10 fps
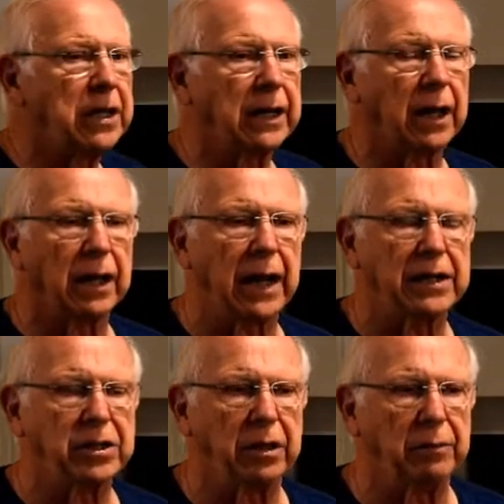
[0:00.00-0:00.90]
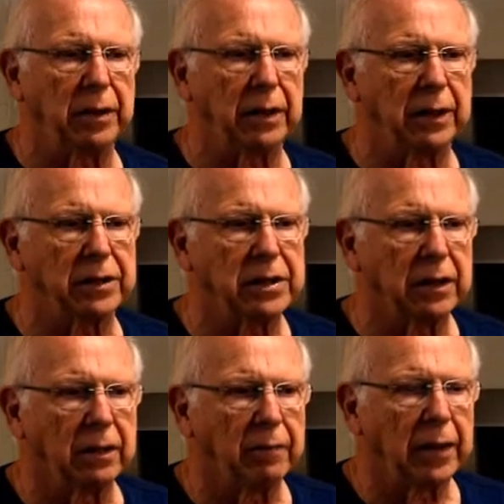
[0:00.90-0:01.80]
thing I'll ask them is,
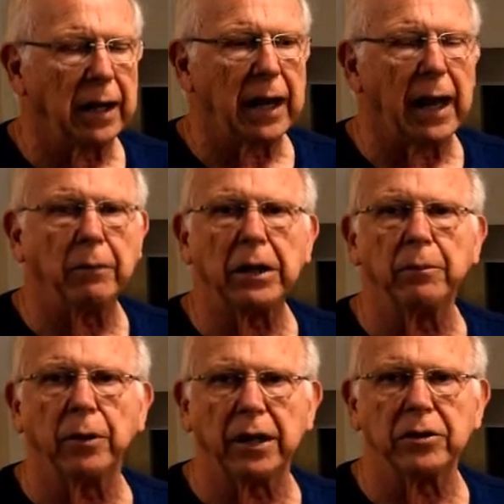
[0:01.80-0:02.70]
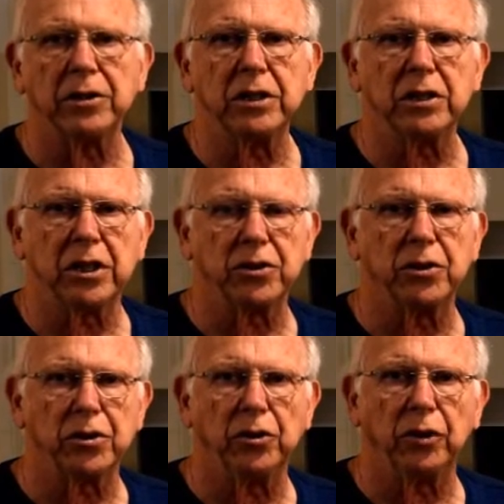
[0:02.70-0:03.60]
how many brothers and
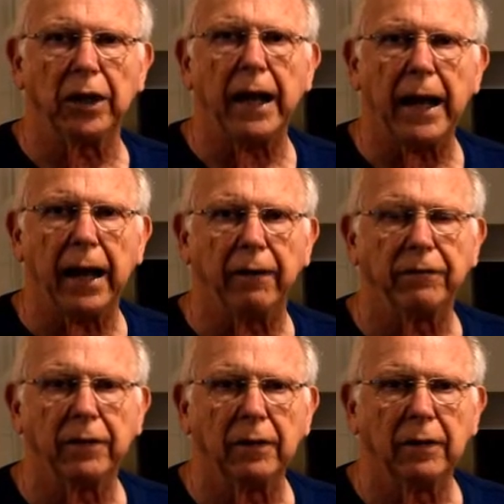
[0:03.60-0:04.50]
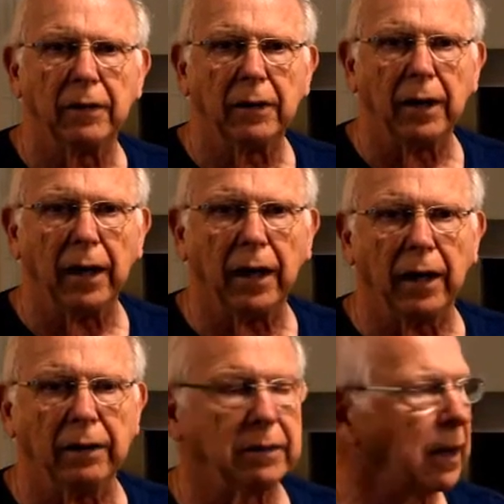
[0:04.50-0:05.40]
sisters do you have?
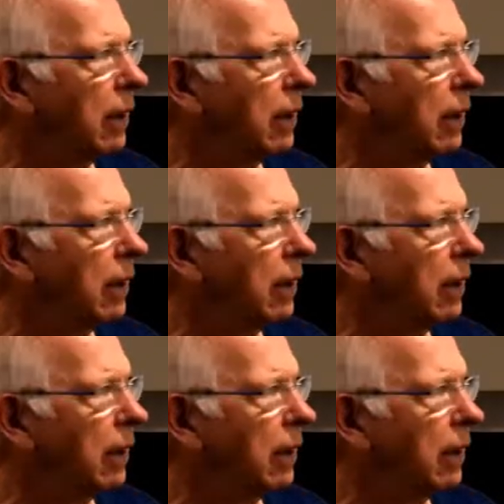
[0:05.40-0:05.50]
And